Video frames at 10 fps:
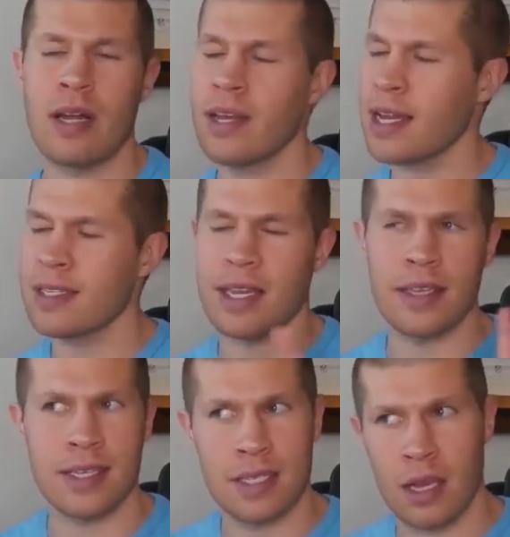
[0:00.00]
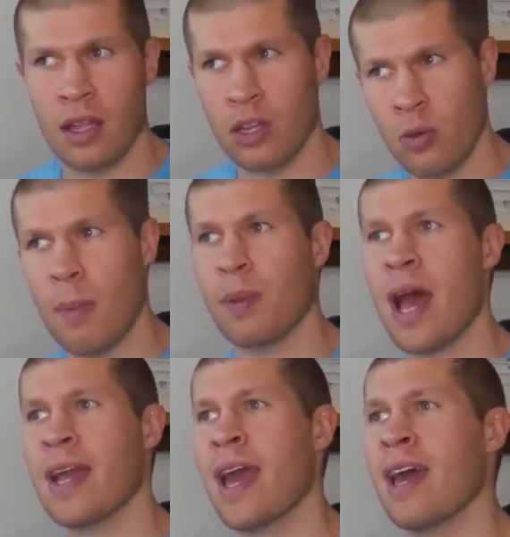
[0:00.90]
Now, like I said, this is a little bit
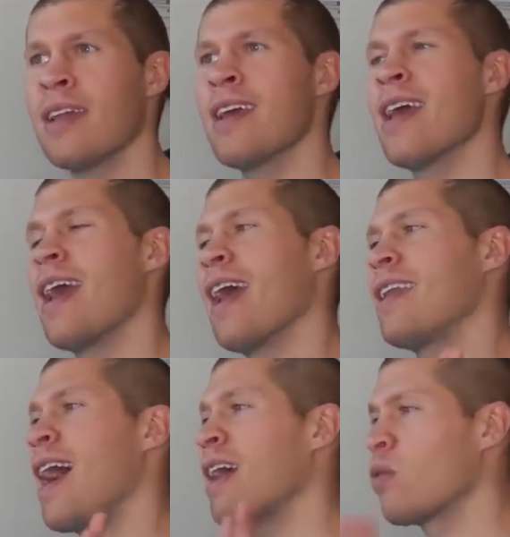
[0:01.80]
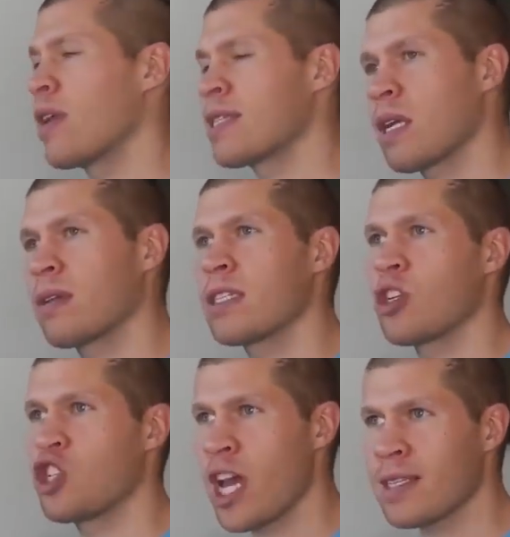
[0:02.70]
black hat, and I don't necessarily
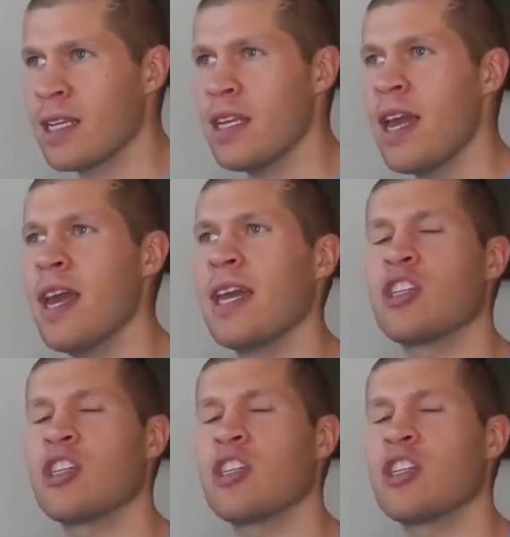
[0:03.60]
suggest it.